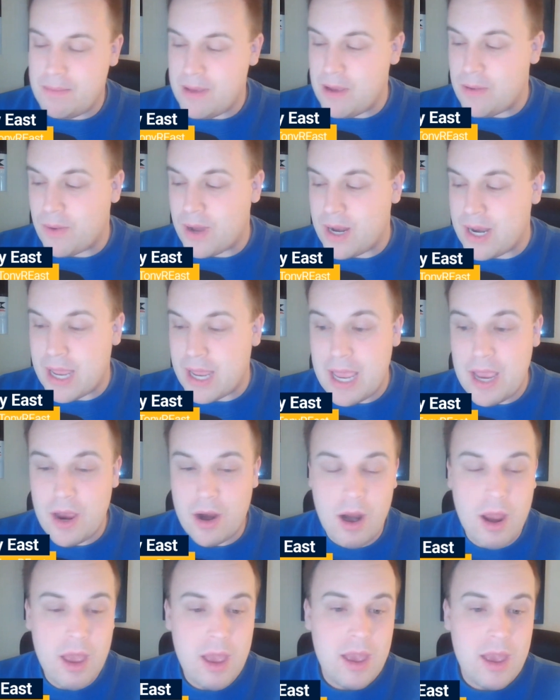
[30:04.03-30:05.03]
be one day,
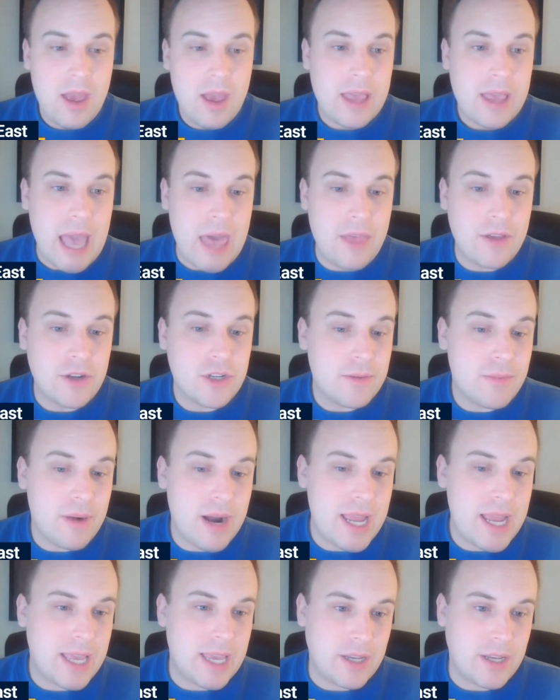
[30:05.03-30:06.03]
or gather some
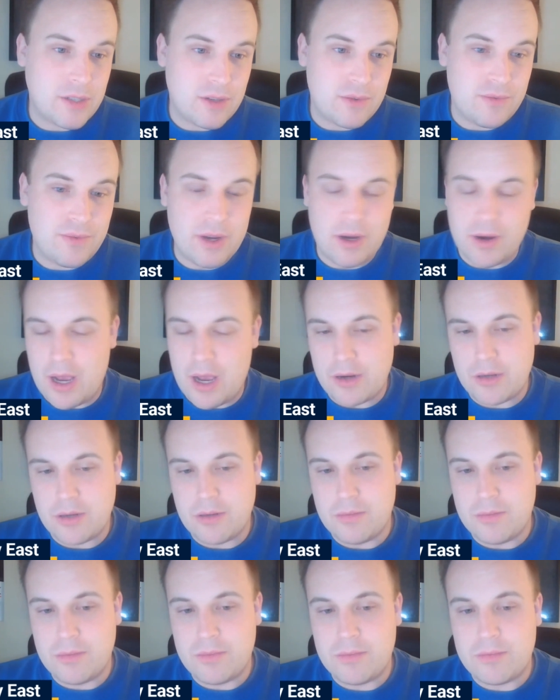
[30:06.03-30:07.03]
rankings and figure out
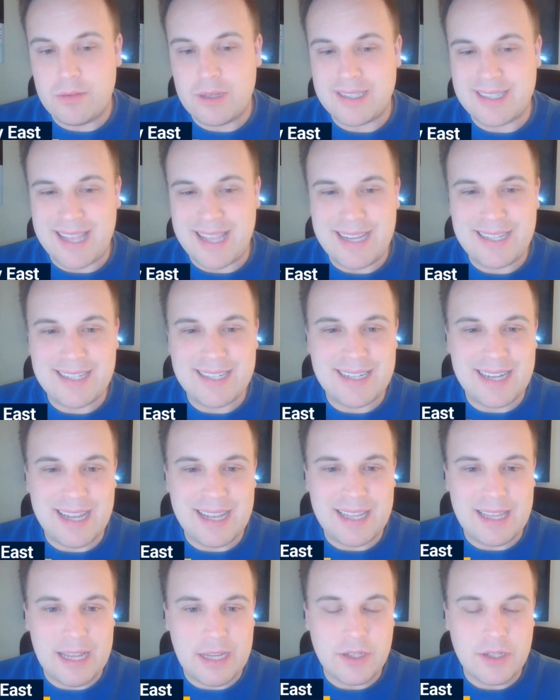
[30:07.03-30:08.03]
who is liked and
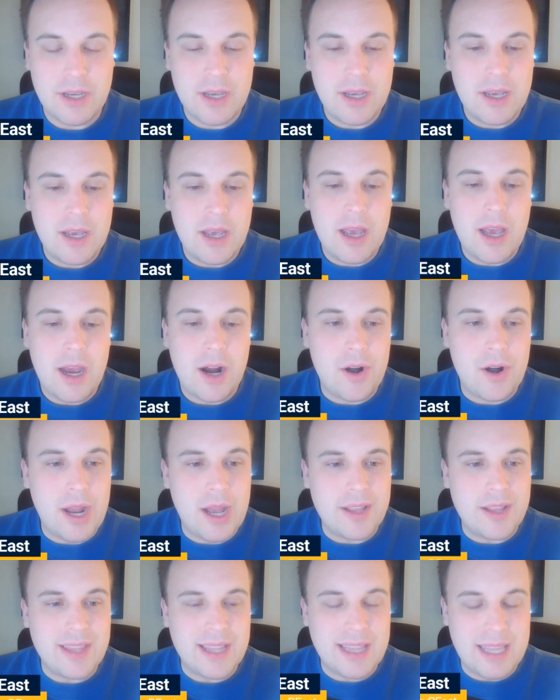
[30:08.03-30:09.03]
not liked
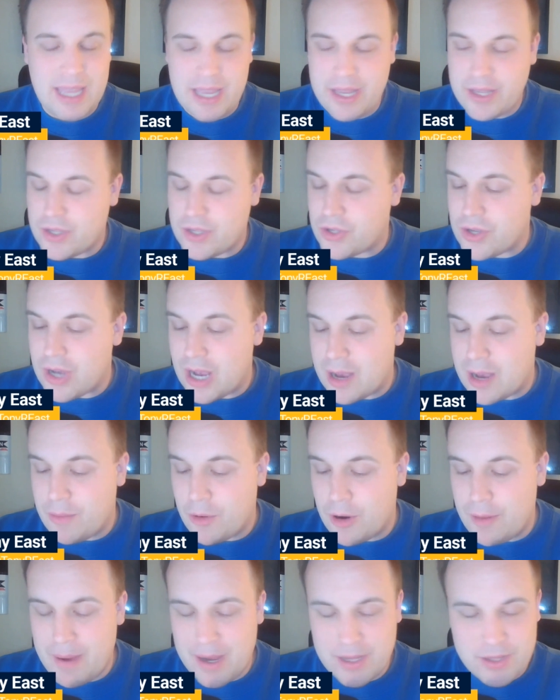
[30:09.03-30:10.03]
around the league to talk
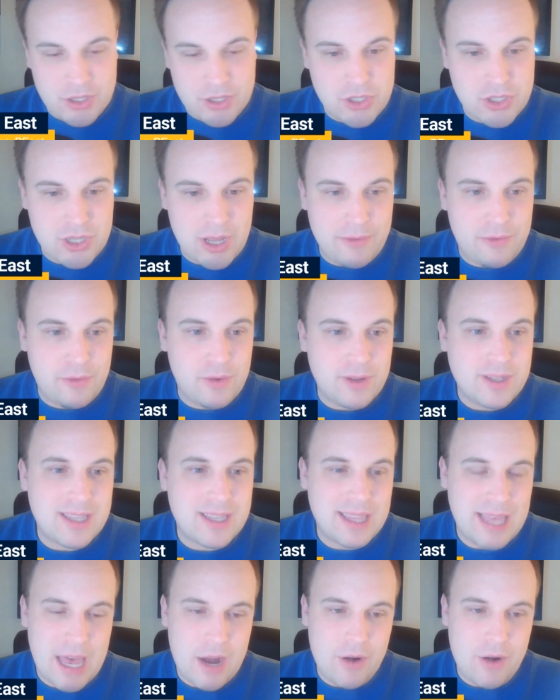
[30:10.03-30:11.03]
more about this stuff once
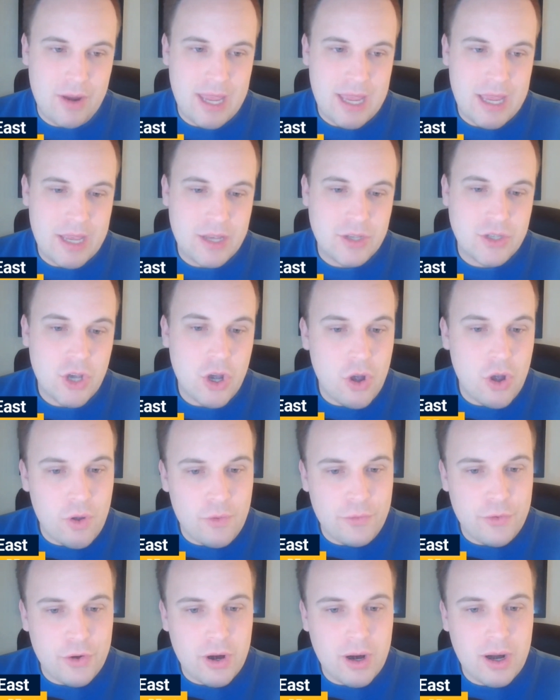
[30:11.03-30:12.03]
the lottery is
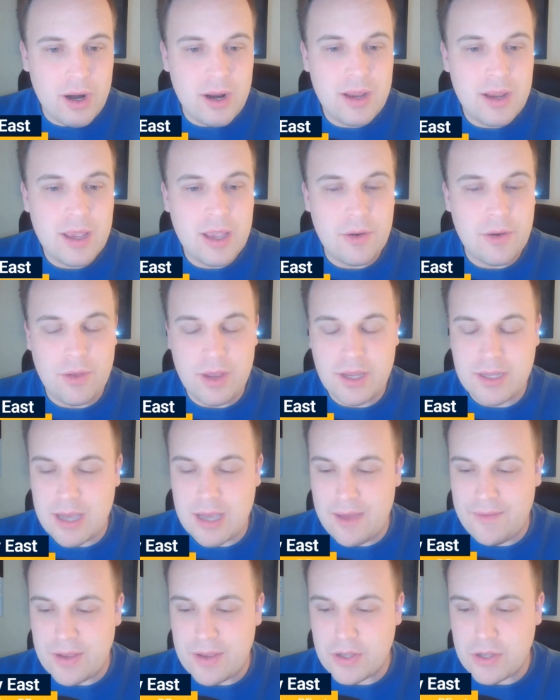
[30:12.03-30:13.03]
over and really
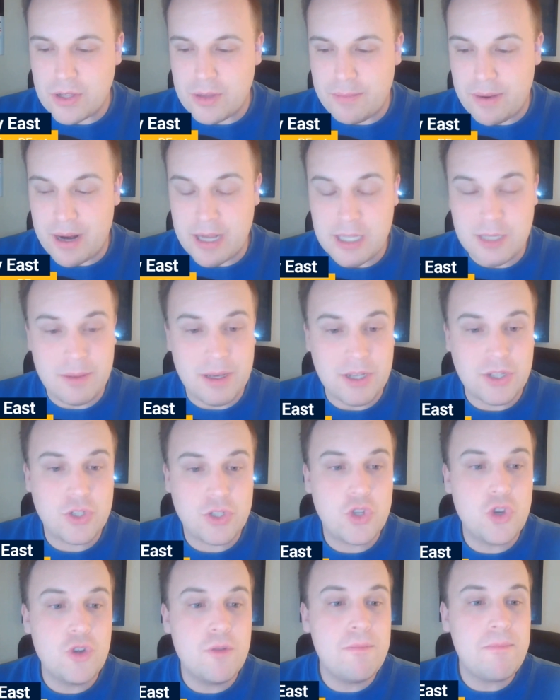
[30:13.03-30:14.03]
dive into the prospects
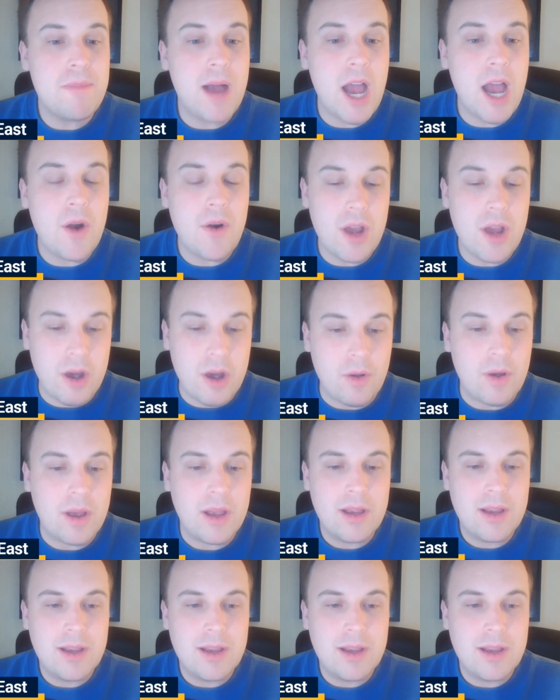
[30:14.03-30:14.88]
tomorrow.